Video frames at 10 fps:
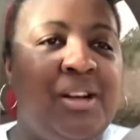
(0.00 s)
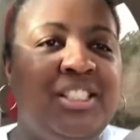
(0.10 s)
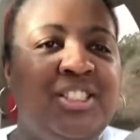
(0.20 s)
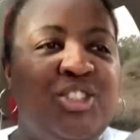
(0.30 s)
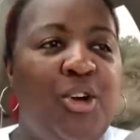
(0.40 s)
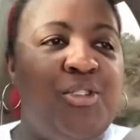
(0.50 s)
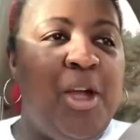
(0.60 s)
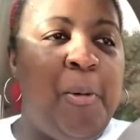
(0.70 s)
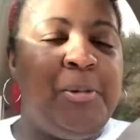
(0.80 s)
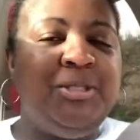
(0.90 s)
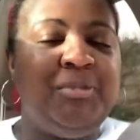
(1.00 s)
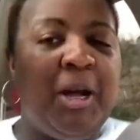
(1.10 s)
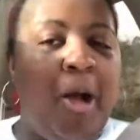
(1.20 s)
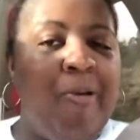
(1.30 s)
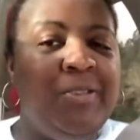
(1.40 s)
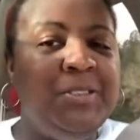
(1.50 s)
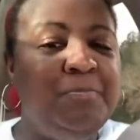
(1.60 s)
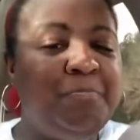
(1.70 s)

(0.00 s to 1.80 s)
my other donut and my coffee